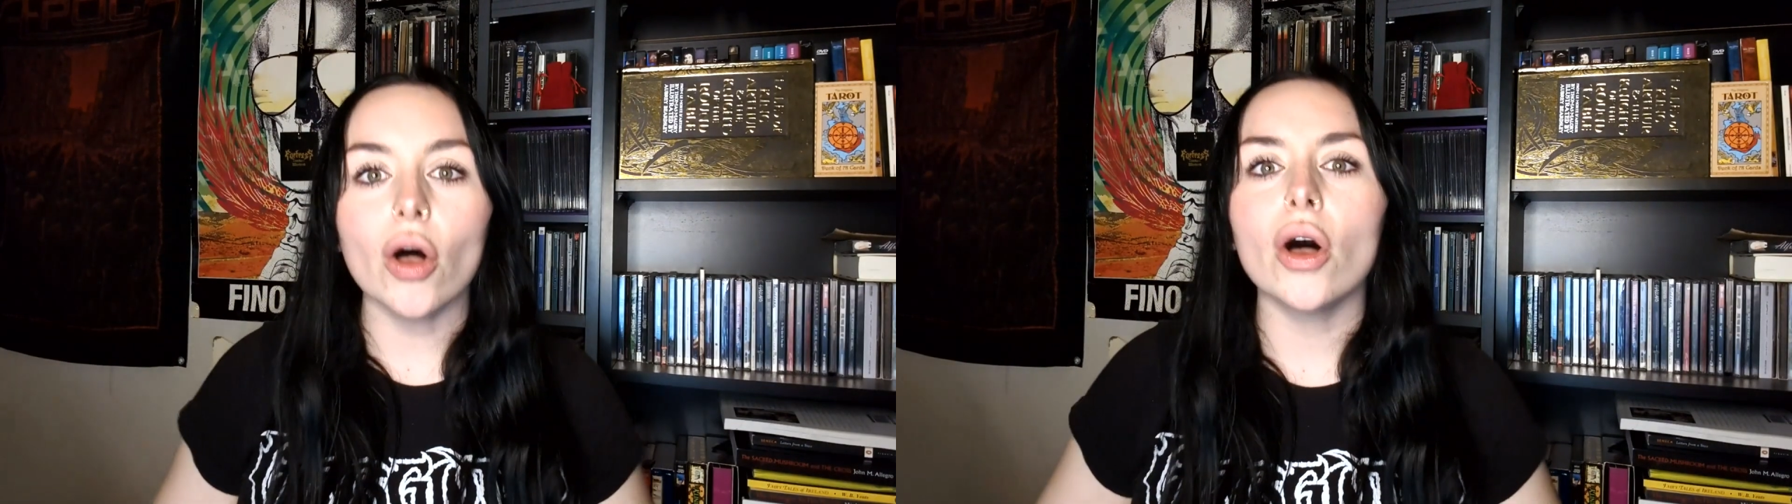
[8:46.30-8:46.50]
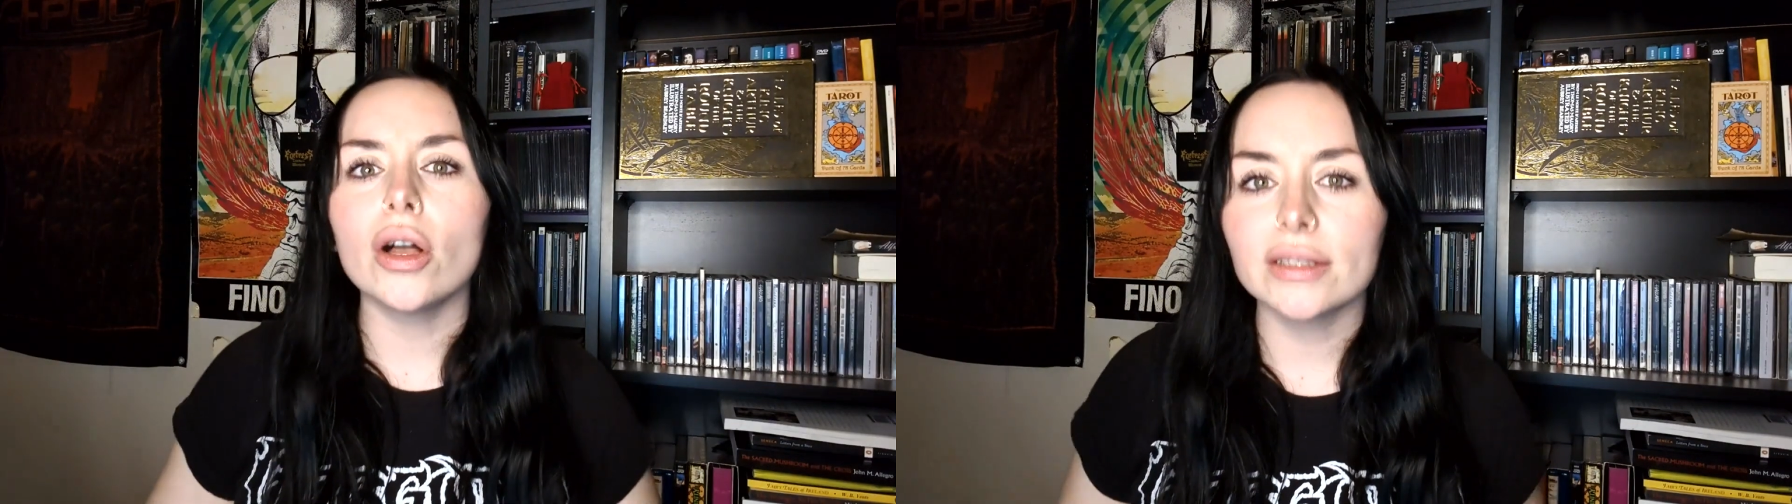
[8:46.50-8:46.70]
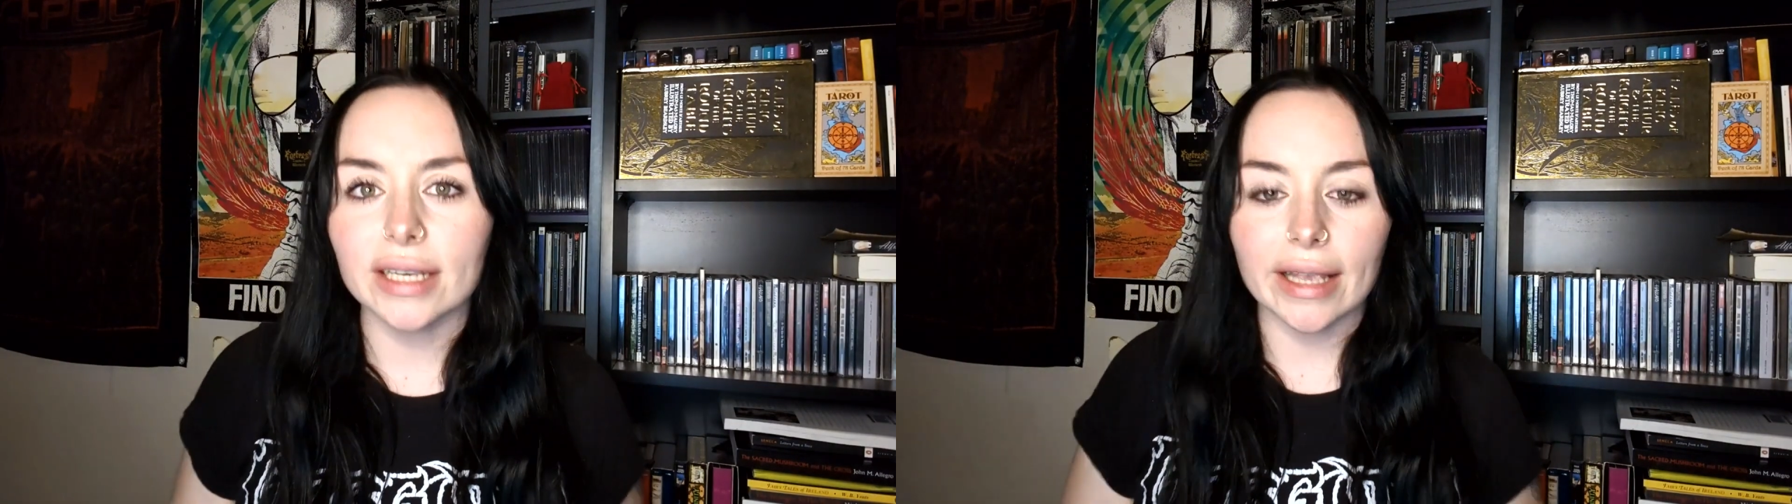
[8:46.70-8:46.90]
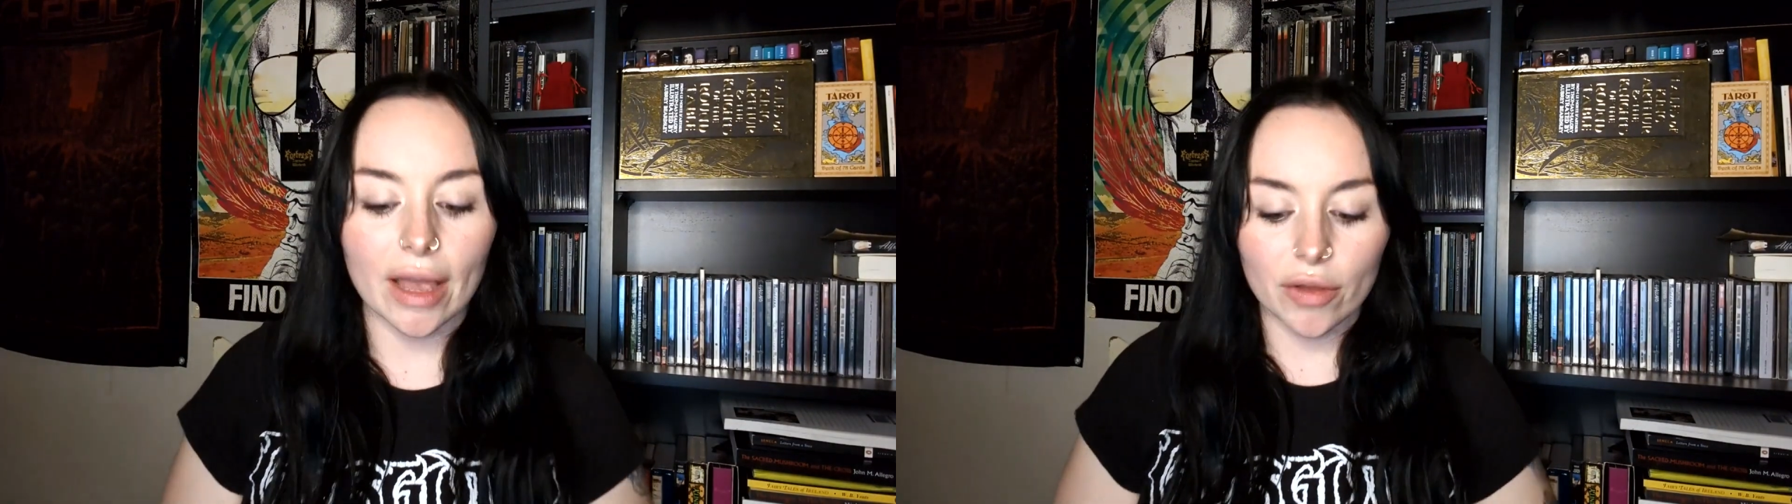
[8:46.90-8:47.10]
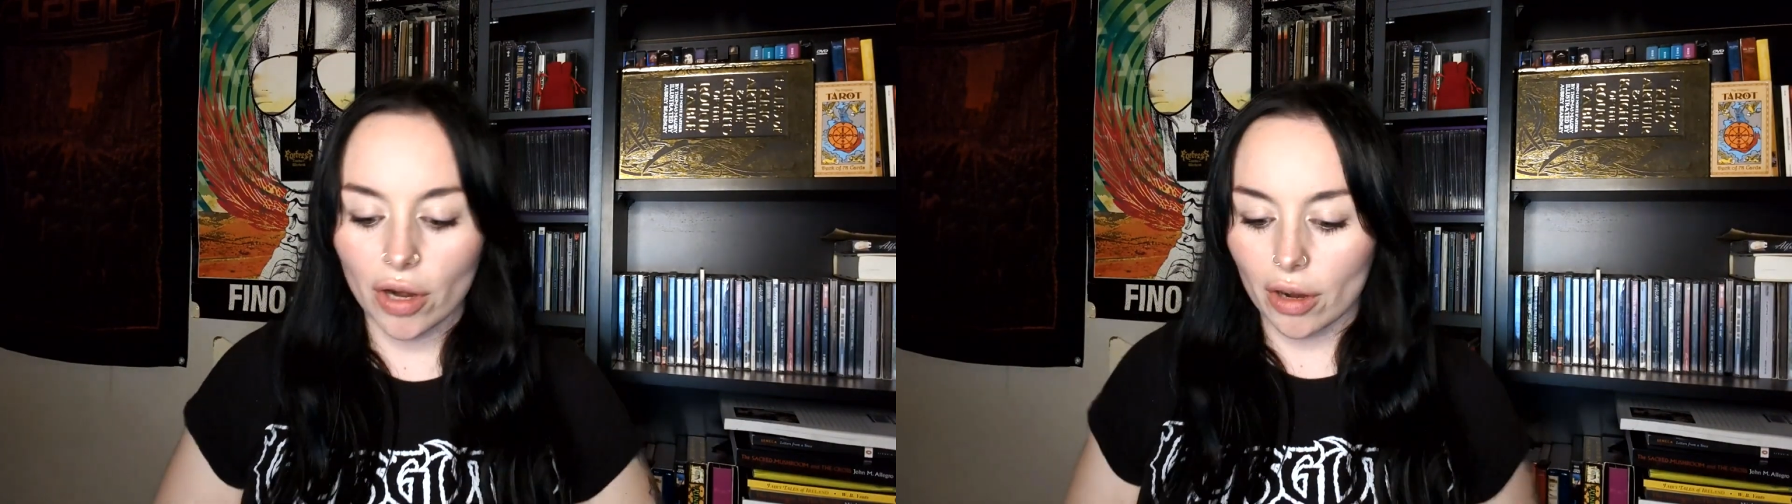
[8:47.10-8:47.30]
all
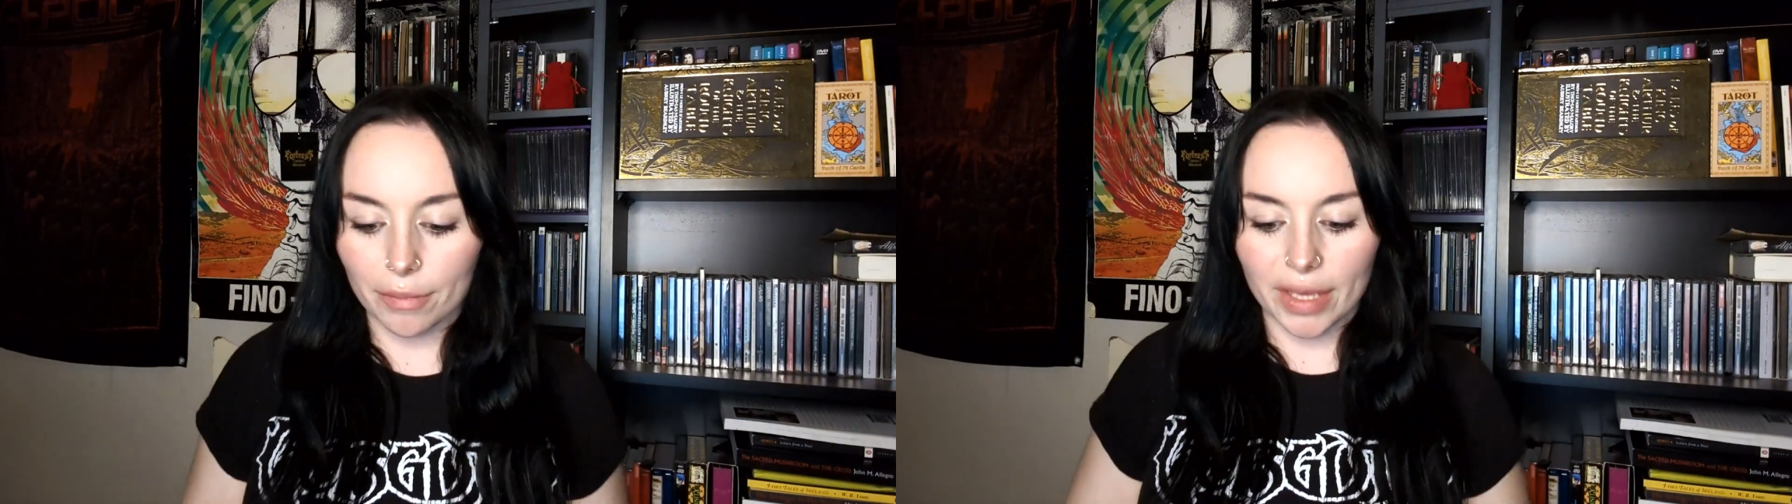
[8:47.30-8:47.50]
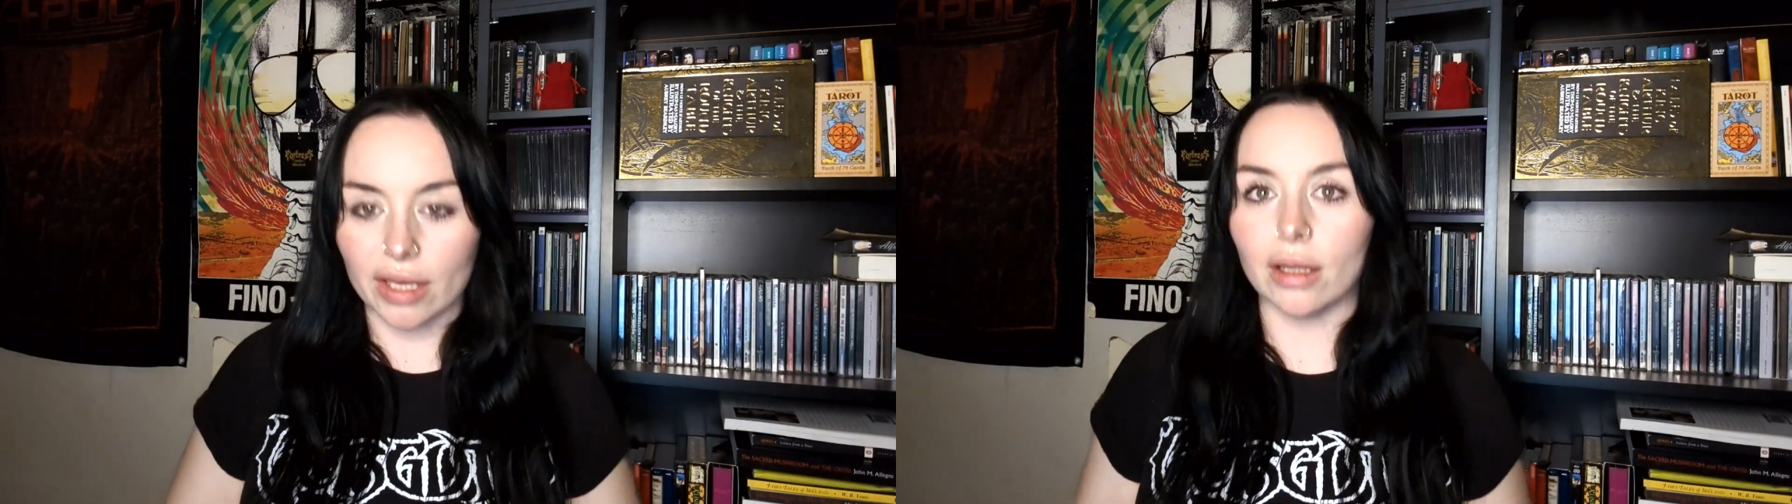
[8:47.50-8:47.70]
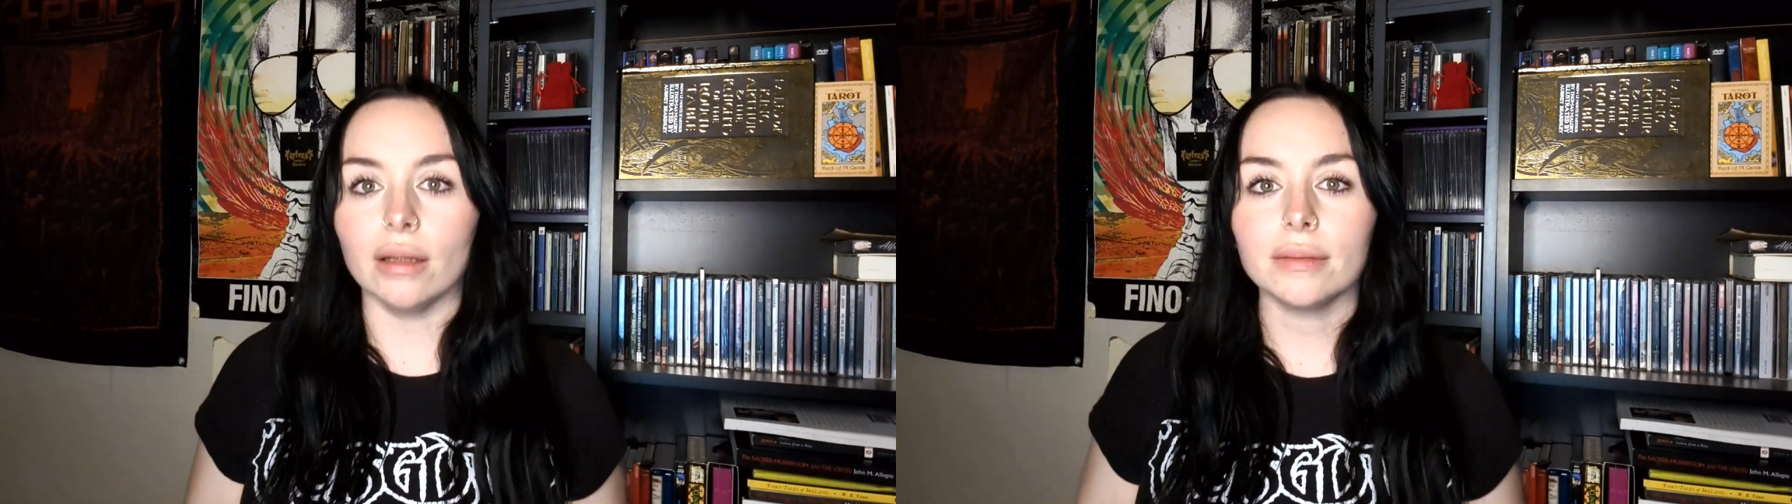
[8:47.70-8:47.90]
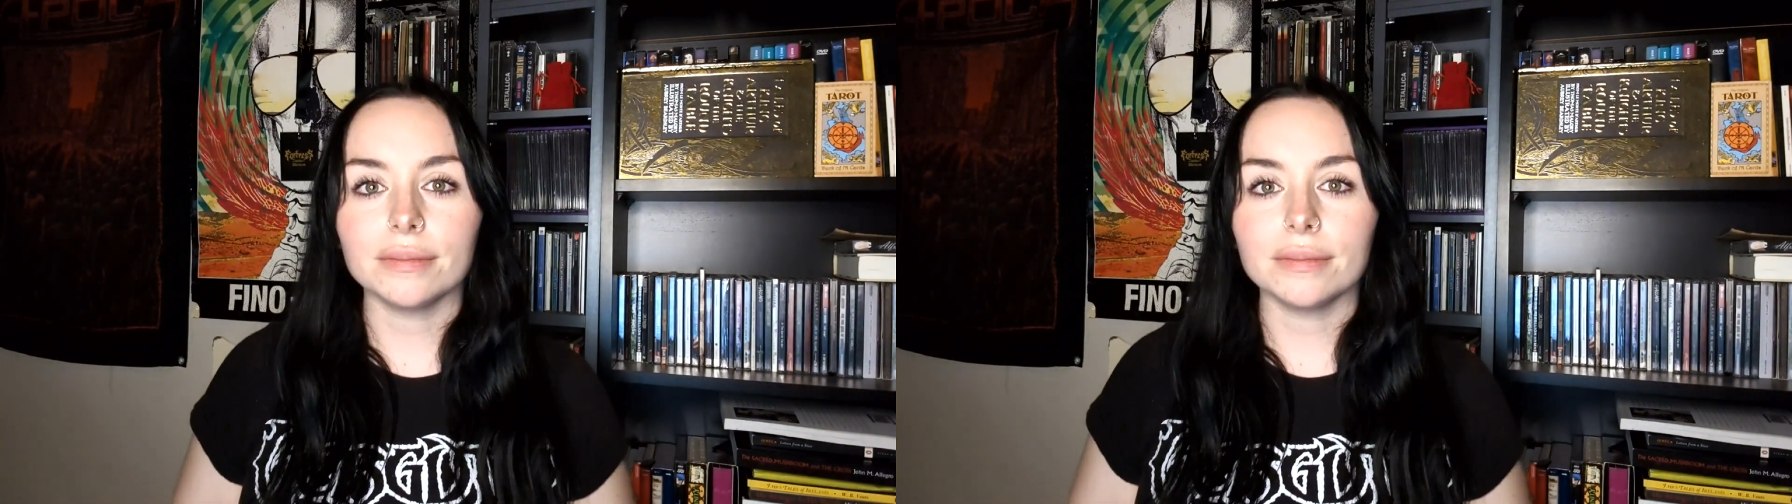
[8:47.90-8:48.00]
together meal